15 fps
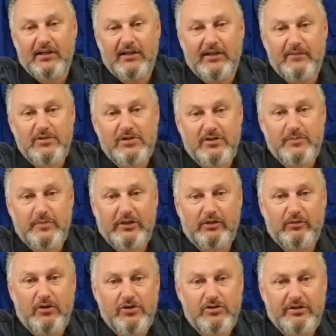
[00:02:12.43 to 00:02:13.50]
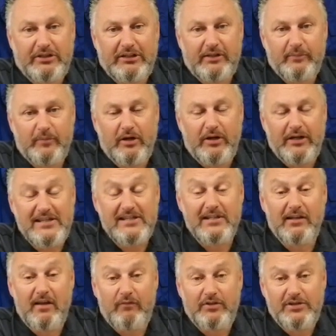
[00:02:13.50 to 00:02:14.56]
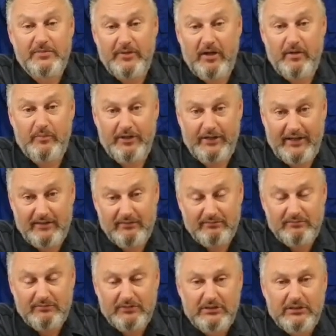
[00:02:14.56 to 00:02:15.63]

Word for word: Um, so it's been quite tricky, but it's lovely to be open again.